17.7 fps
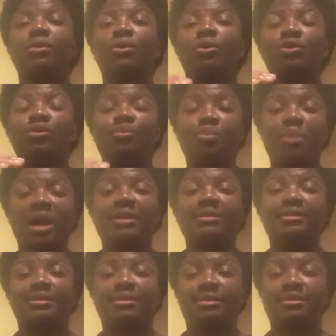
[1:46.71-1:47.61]
on
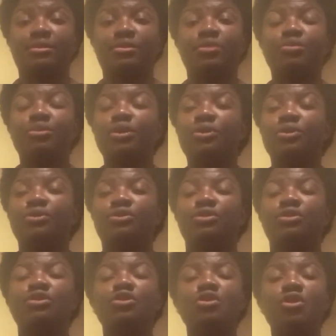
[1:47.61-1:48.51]
back to school
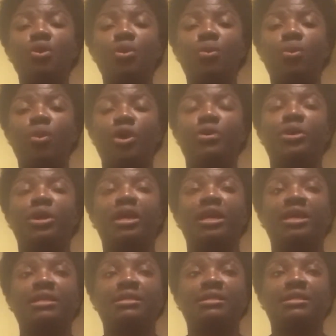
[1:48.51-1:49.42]
because you know what your
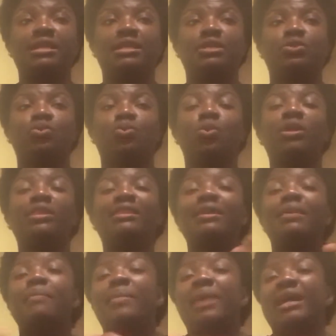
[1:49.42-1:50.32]
kids need, what
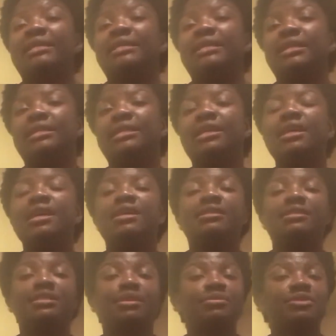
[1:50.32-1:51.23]
they might need.
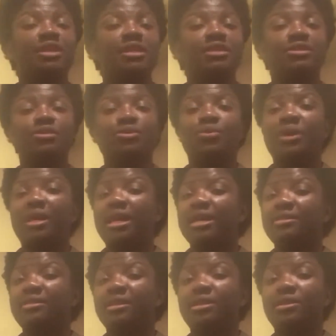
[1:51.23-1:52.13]
Sometimes you
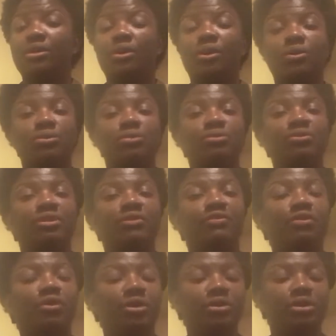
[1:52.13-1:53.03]
realize that
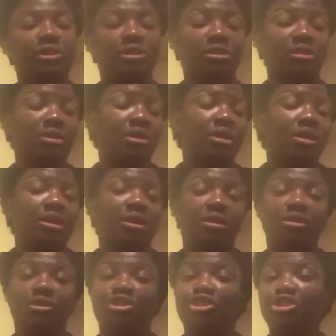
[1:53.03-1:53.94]
they've got
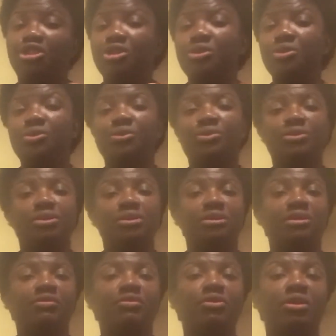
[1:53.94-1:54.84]
shoes,
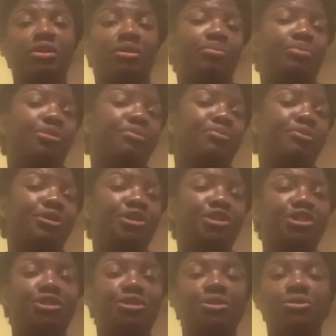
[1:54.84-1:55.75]
they've got appropriate
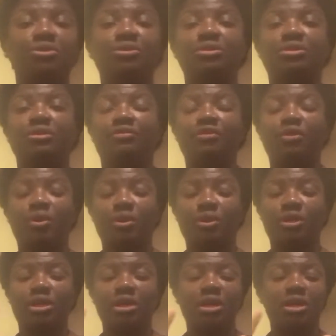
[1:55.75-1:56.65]
shoes, they've
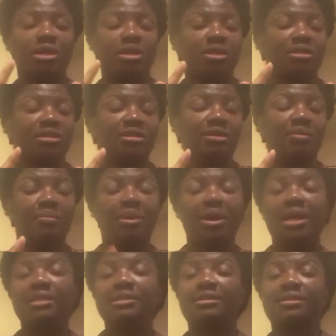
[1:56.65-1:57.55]
got some
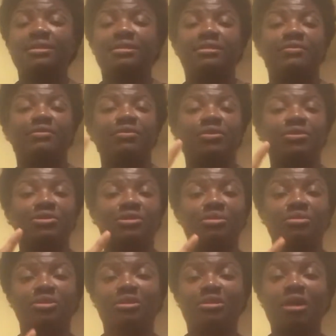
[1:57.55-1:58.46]
panties, they've got
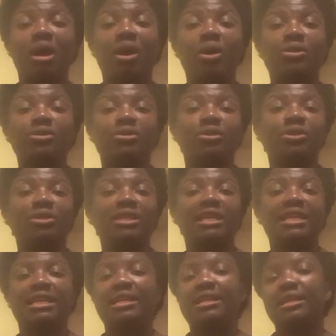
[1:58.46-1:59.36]
some socks. All
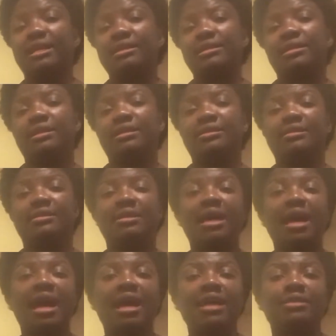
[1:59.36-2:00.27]
they need is
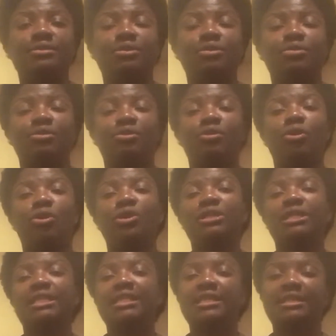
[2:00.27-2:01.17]
tights, or
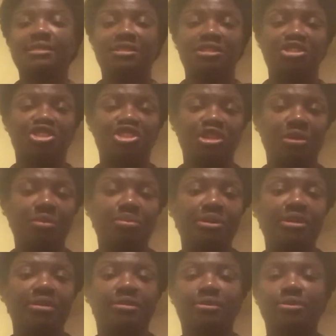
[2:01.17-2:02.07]
all they need is a
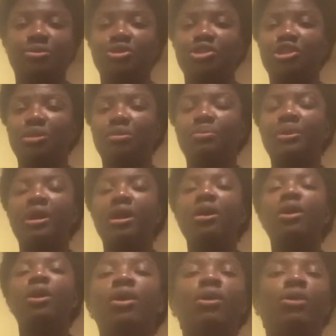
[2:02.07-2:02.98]
jumper, a school jumper,
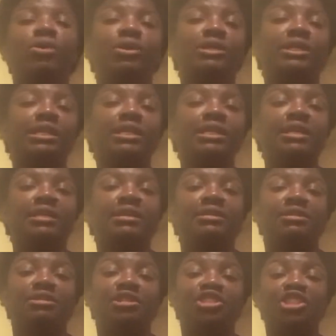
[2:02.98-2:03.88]
or they need
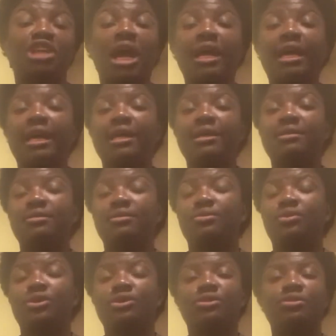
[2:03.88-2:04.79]
is a jacket,
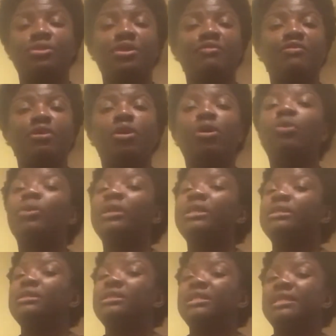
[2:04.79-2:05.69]
whatsoever, or
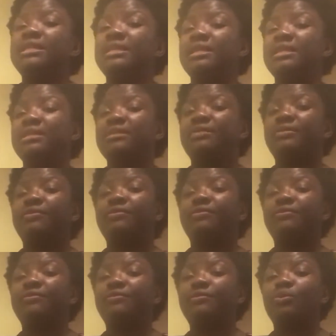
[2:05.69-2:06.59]
what they need is a
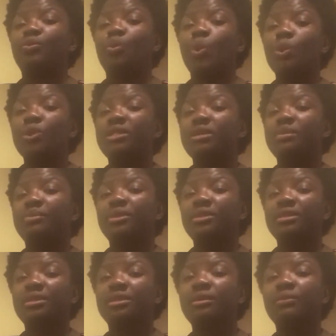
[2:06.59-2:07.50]
water
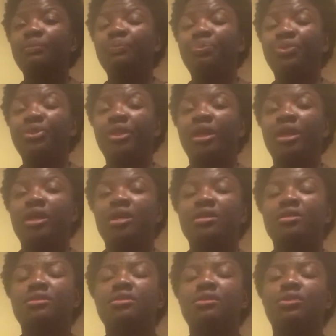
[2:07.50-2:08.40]
bottle.
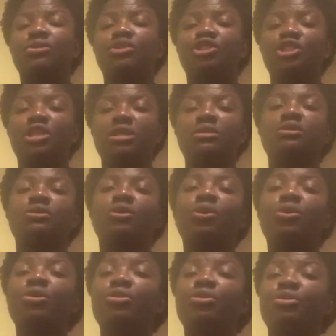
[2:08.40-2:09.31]
So just
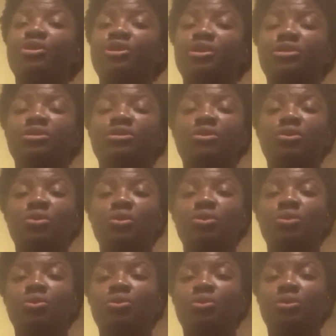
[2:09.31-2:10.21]
go through their
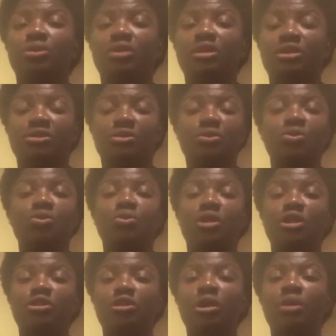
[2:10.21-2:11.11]
school
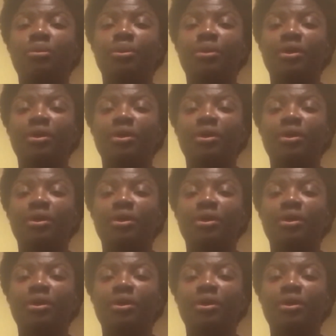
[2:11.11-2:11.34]
wardrobe,